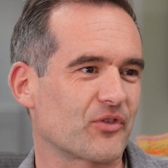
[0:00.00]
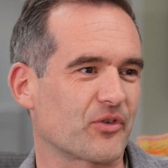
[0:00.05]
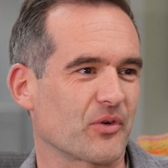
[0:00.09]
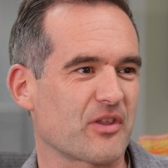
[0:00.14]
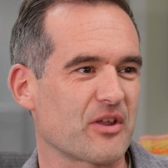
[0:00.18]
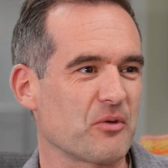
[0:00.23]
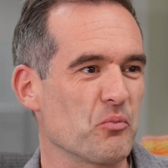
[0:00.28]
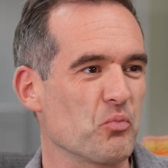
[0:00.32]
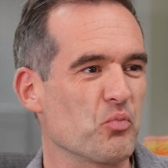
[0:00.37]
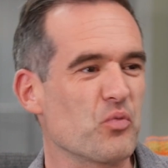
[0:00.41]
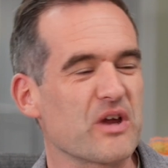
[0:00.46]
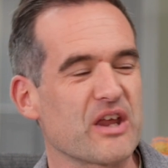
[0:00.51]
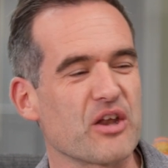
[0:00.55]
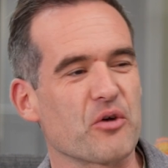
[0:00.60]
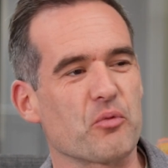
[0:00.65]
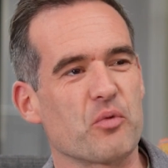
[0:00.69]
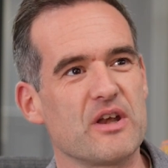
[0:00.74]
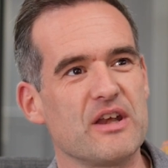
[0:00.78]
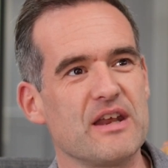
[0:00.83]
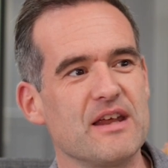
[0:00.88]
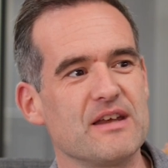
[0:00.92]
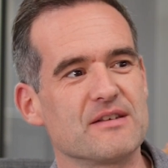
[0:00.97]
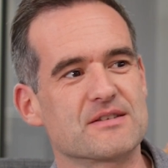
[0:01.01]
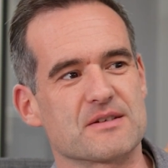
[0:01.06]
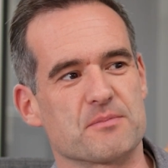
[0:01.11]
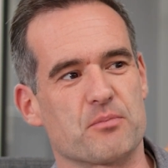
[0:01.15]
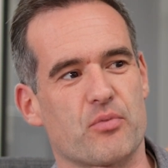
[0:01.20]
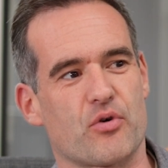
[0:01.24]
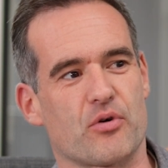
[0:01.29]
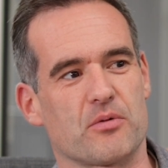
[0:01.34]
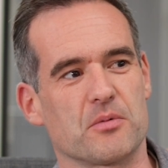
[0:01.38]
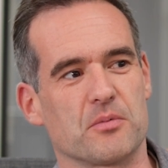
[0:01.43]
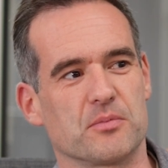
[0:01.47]
So I think, we need to
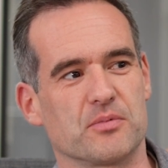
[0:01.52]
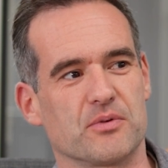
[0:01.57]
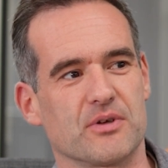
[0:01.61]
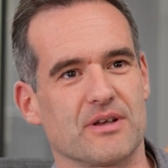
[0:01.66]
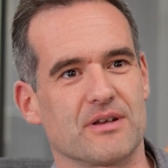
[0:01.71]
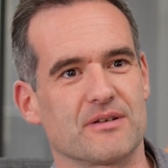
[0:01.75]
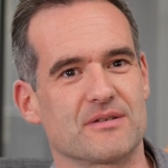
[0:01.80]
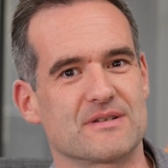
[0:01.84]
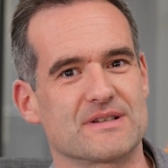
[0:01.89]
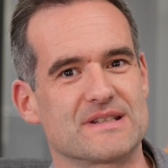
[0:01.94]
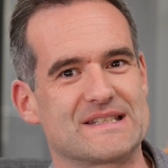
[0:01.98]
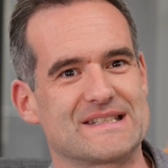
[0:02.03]
probably